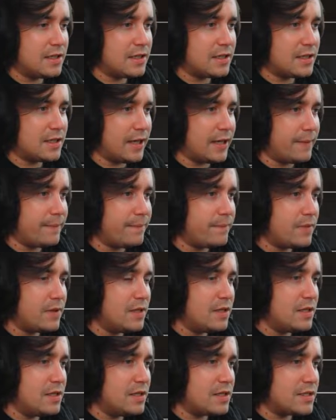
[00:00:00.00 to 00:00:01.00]
Okay.
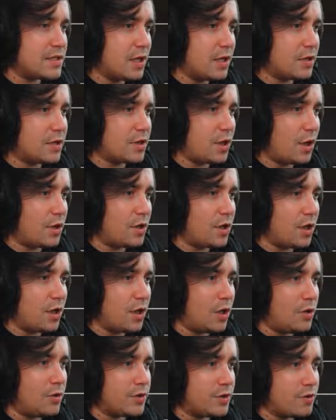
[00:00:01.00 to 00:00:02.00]
So, Cola,
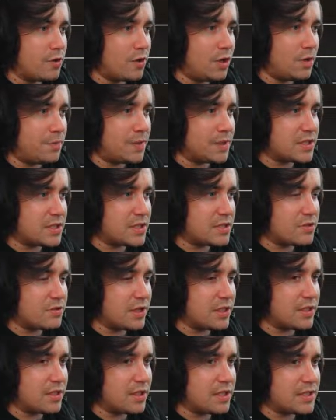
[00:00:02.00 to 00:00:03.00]
hold the craft button to
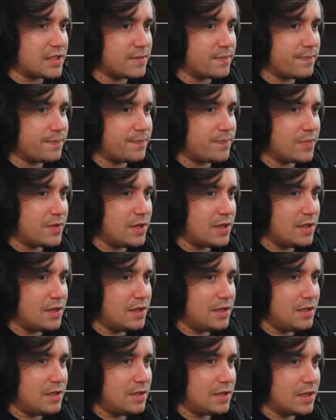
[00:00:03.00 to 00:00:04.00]
create an item.
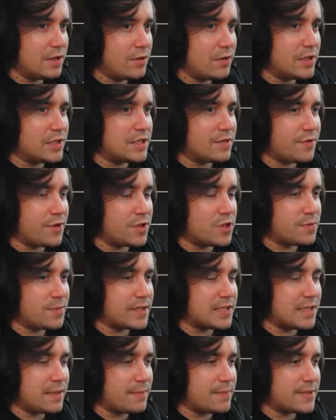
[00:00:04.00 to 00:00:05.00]
Increase devotion by
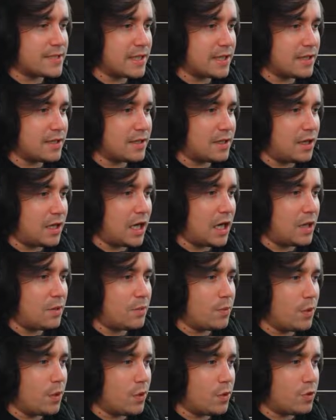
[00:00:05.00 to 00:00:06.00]
ten percent. I
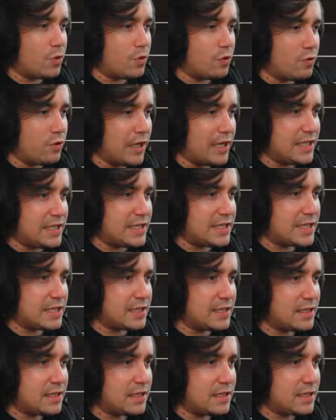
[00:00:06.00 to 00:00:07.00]
will create
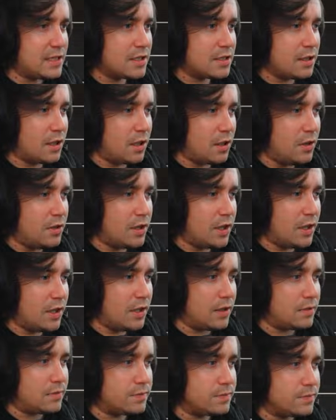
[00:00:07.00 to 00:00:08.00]

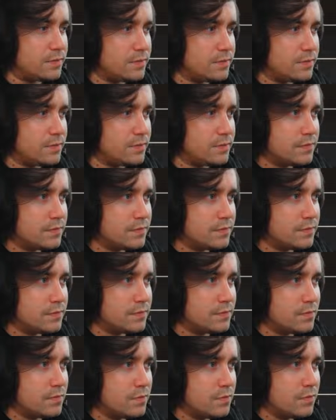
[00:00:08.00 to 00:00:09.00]
Cola.
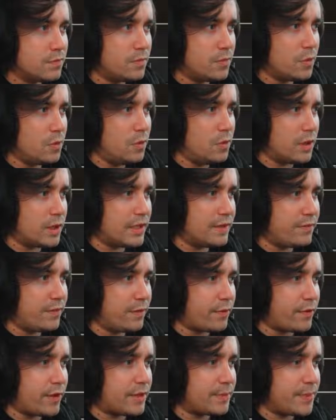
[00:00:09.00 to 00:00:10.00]
Oh, I can even
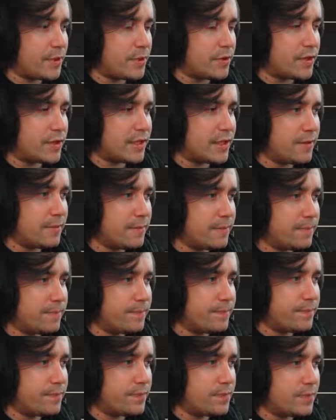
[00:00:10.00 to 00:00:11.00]
upgrade the building now.
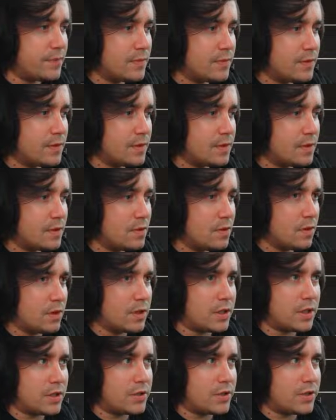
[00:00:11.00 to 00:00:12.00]
Or
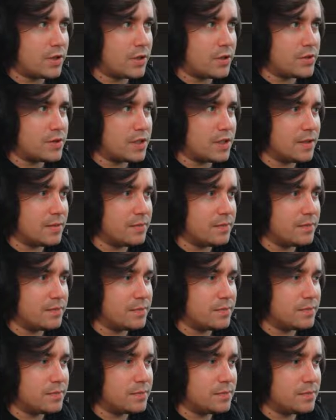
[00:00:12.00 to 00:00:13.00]
could I do it the whole time?
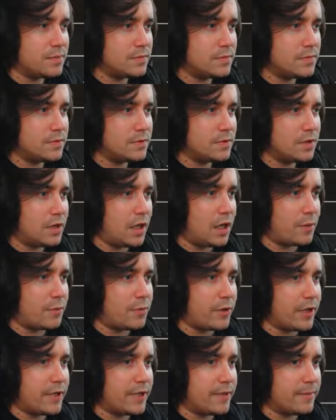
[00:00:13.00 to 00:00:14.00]
I
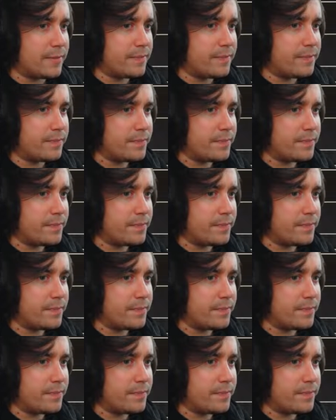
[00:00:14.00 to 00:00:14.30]
upgrade it.